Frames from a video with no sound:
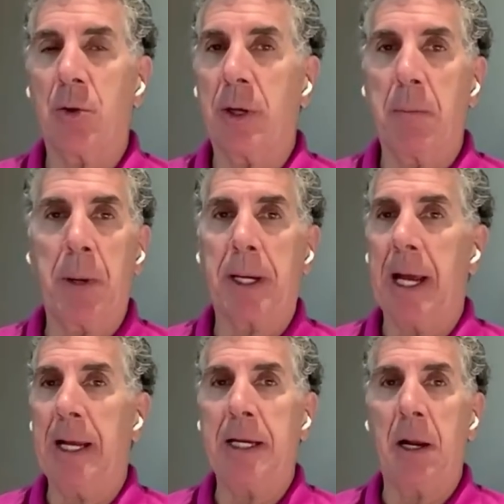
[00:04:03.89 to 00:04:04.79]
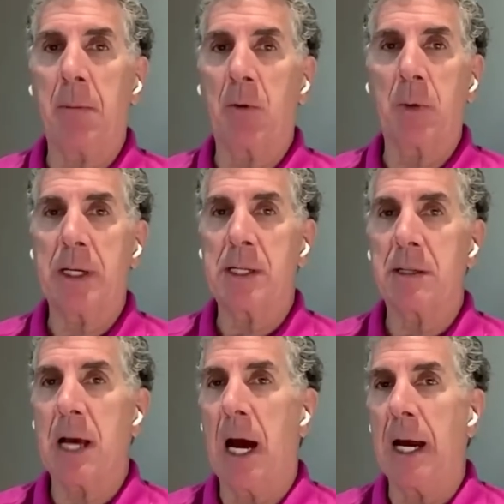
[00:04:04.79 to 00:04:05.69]
you can pick any number of
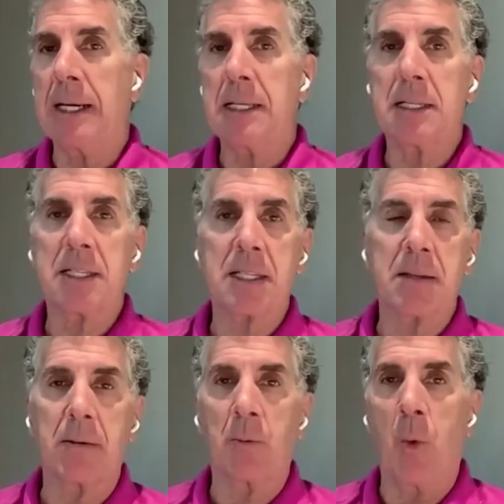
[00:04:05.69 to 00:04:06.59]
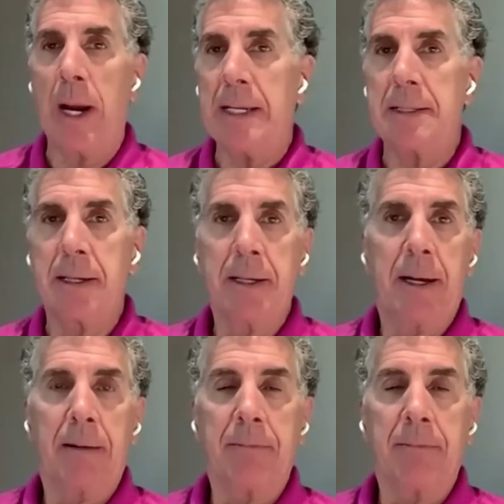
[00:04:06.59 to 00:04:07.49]
reasons height, weight,